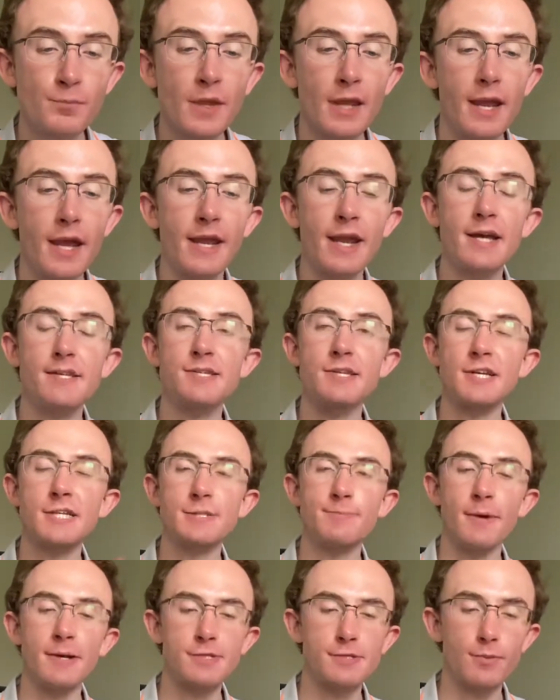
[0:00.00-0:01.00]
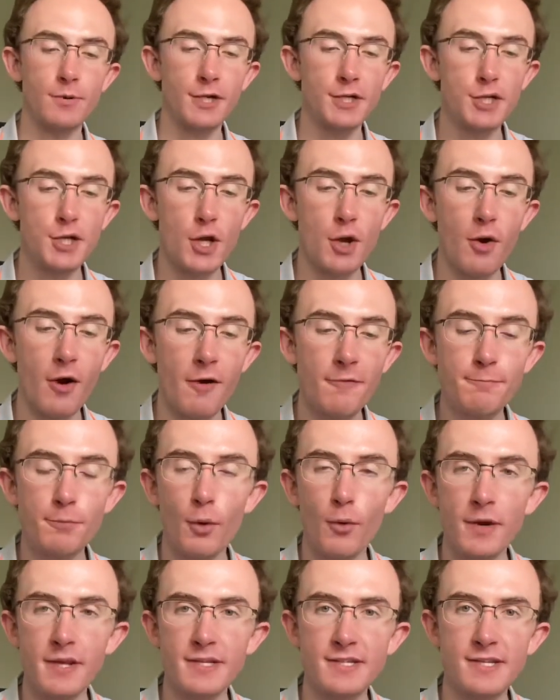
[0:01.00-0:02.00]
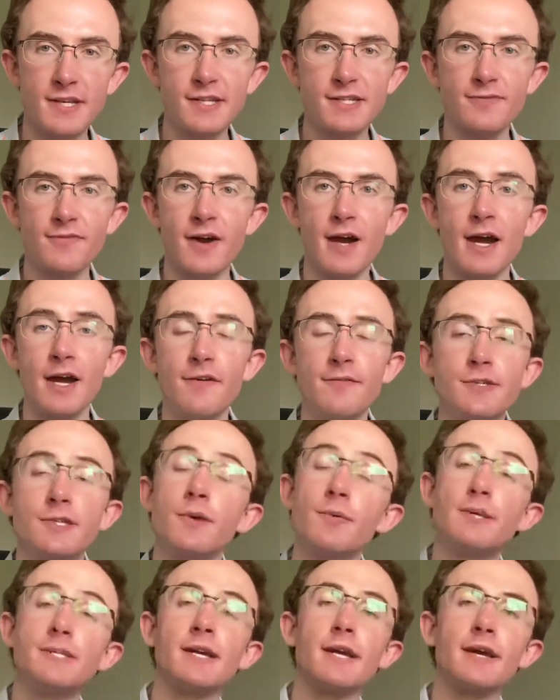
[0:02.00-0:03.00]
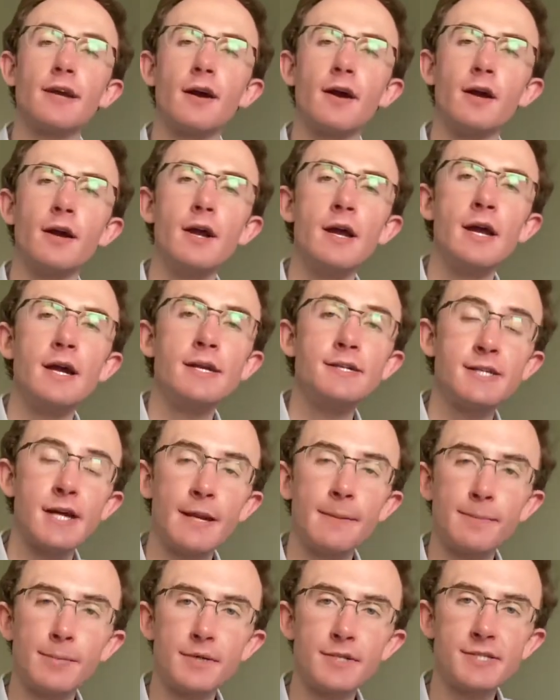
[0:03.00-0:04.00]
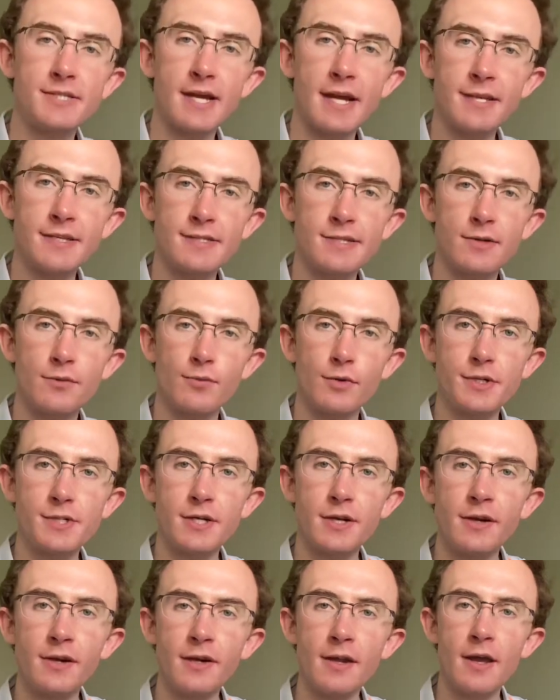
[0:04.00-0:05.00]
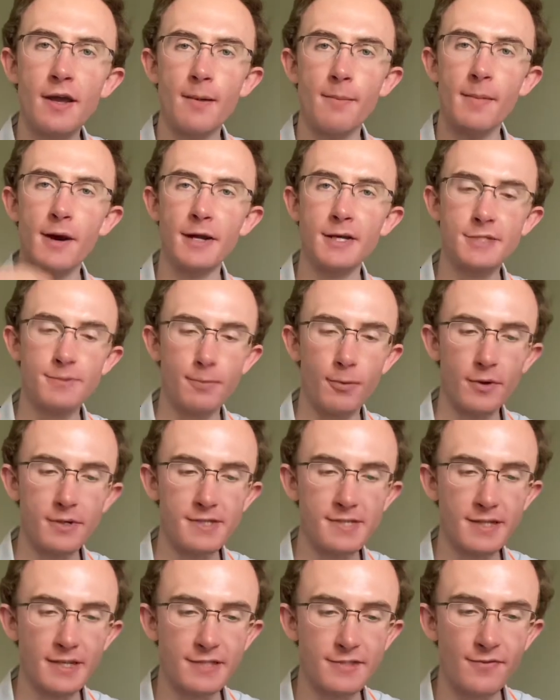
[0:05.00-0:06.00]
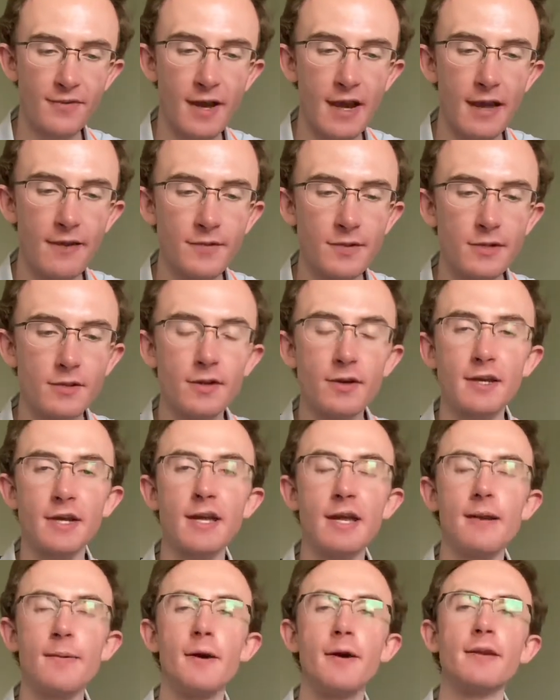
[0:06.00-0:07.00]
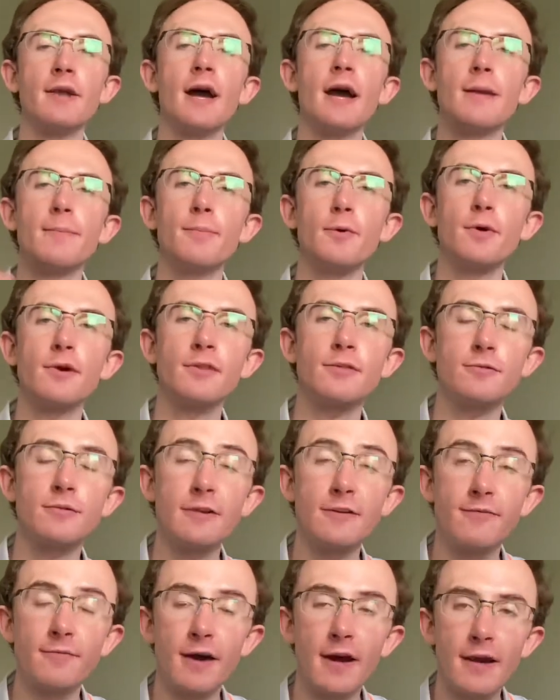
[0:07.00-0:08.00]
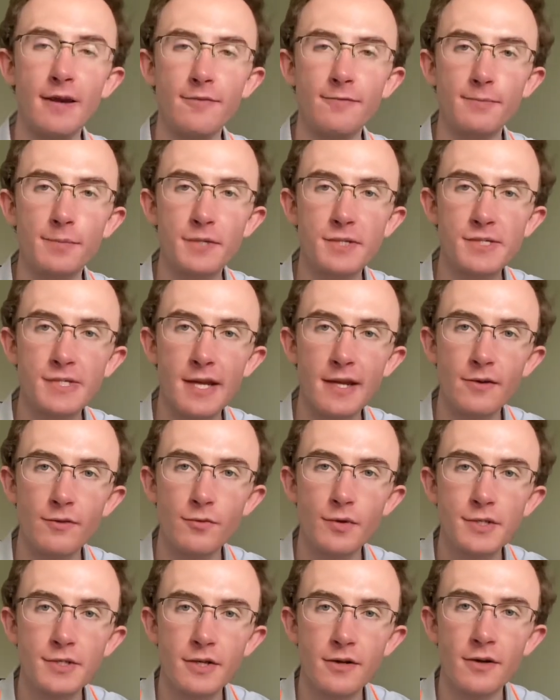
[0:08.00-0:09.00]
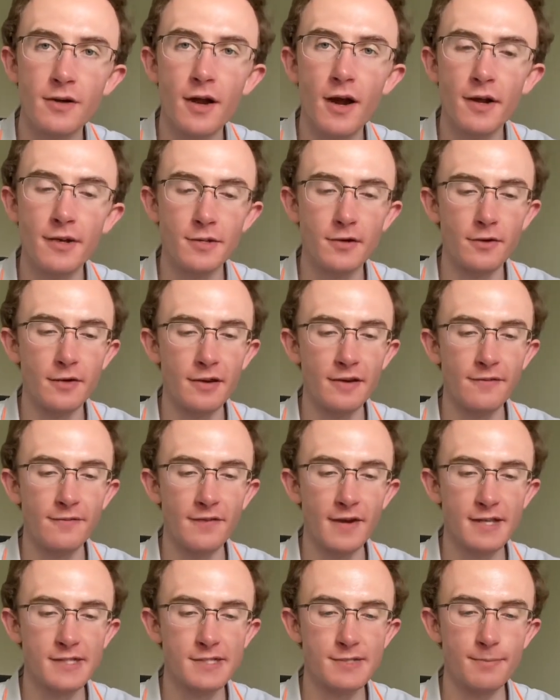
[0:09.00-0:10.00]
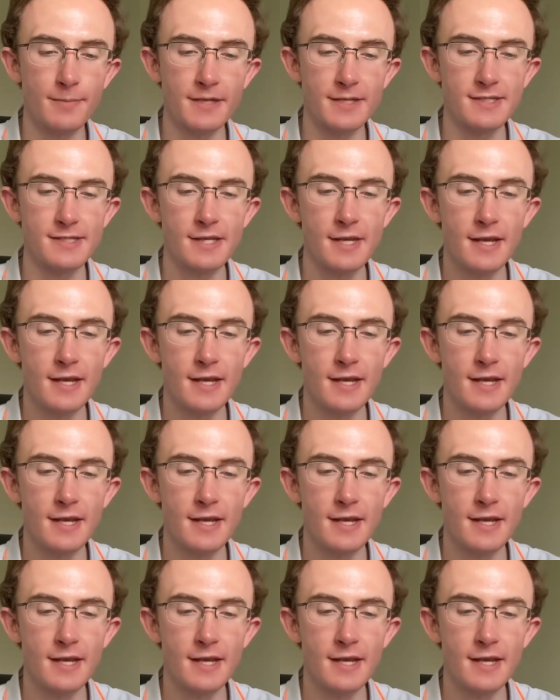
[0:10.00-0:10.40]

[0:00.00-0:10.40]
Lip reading: and has an expense ratio of 0.65. So we take our 10% return minus 0.65, you're looking at about 9.35% return on your investment.